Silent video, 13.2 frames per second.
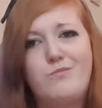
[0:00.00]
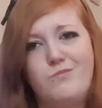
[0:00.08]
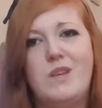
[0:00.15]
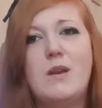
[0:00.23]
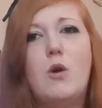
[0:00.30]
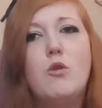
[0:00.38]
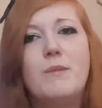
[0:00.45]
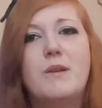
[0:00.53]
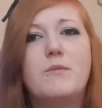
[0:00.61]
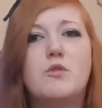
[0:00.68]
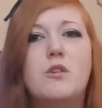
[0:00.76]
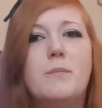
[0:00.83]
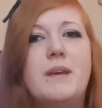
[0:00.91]
like, All Might
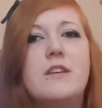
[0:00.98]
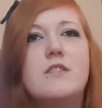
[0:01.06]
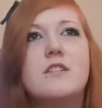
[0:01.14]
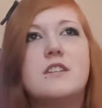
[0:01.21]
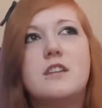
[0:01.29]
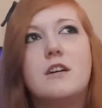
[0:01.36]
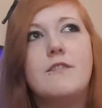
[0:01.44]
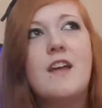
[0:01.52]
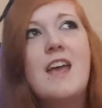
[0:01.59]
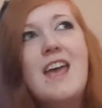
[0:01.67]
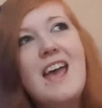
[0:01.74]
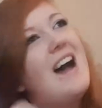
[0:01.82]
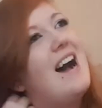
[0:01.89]
was going to be there and stuff,
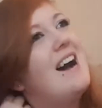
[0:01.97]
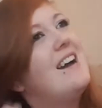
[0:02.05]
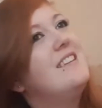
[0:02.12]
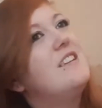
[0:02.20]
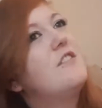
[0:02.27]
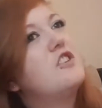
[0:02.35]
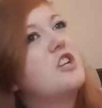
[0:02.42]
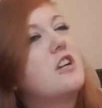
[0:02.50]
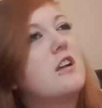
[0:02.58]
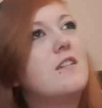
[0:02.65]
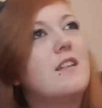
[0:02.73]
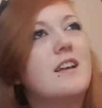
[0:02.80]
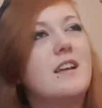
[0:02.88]
and there was
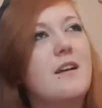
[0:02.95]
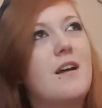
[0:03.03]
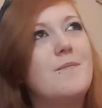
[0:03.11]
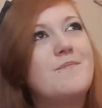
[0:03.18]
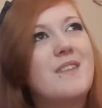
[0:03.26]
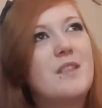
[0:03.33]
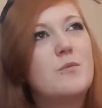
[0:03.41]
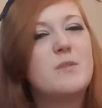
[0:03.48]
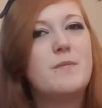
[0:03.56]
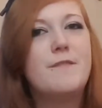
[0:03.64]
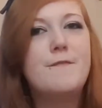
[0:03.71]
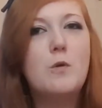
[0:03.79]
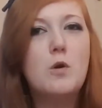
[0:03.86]

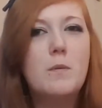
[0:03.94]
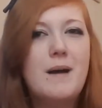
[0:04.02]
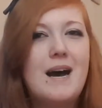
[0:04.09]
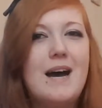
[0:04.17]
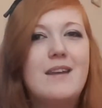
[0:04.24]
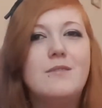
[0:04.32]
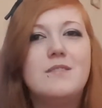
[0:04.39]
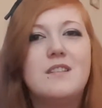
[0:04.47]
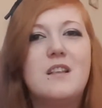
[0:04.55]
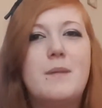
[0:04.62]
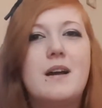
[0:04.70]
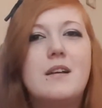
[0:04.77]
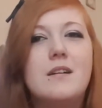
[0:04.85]
about 4 panels in the
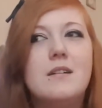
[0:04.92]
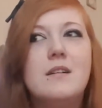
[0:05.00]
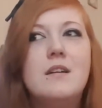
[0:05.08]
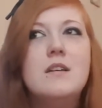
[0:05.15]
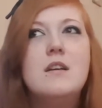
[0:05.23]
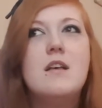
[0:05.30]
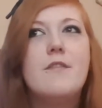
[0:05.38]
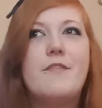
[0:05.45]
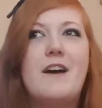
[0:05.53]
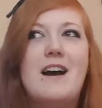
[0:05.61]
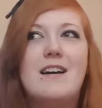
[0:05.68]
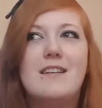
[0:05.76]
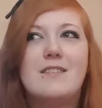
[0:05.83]
manga
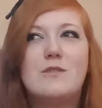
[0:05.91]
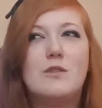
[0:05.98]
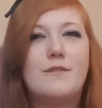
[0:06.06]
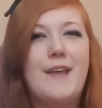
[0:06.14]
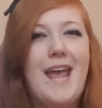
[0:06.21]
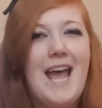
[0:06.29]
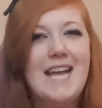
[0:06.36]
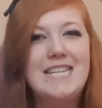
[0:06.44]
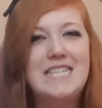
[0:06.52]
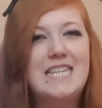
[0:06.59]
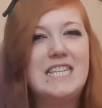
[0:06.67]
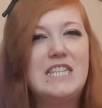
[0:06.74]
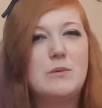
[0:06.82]
that sort of
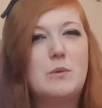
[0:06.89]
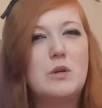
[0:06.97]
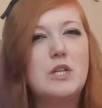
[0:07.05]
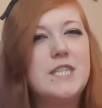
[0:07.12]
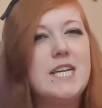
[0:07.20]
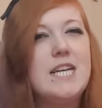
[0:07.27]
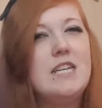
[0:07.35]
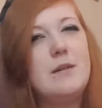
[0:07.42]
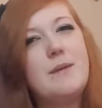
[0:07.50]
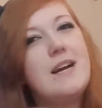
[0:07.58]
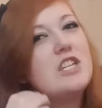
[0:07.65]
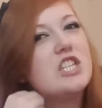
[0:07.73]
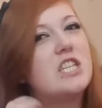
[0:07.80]
hinted towards it, and I'm
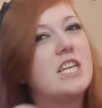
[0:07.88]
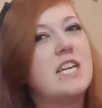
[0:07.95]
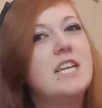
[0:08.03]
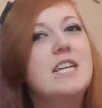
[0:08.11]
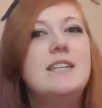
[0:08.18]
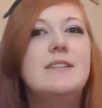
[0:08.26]
actually,